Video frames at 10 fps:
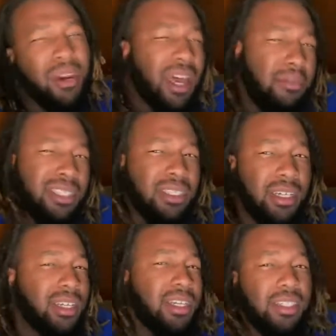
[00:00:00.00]

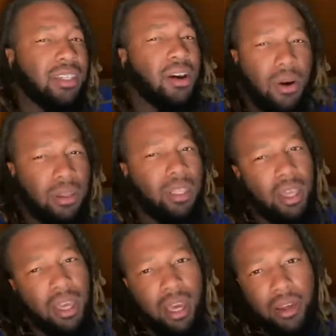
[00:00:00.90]
Amazon isn't the only
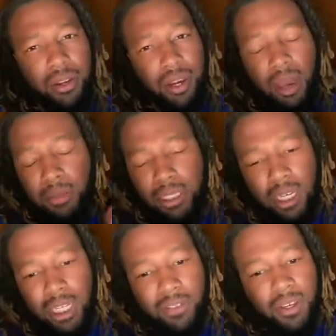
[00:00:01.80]
thing out there. Amazon
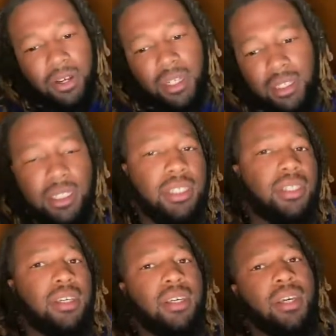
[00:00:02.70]
is very consistent.